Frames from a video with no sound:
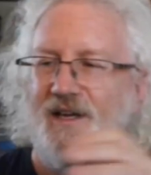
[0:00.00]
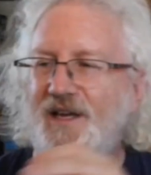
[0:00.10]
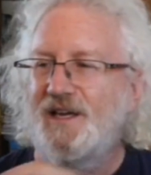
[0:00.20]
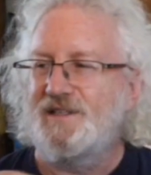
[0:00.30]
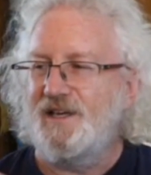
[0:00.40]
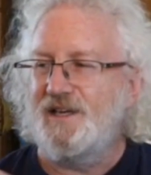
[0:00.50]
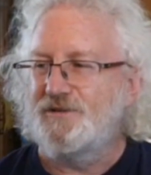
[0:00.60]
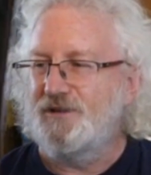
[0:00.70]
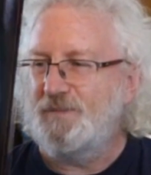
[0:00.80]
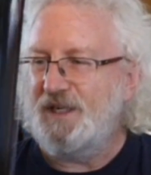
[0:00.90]
has extra
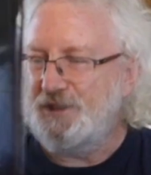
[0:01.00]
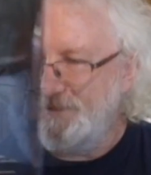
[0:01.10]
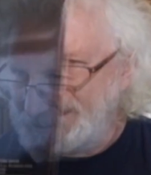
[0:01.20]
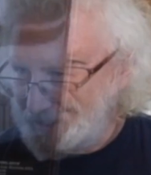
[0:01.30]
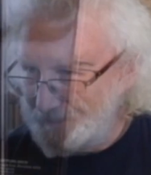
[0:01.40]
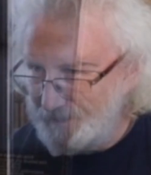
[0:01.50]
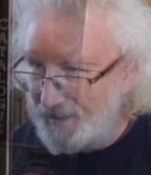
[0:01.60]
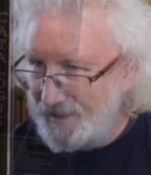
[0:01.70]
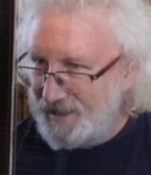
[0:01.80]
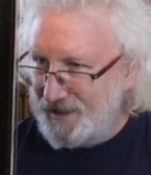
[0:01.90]
special meaning for me.
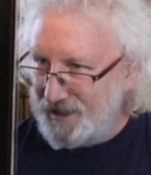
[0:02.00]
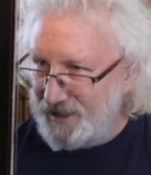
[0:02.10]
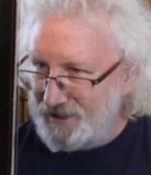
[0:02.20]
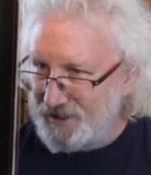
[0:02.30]
Uh, this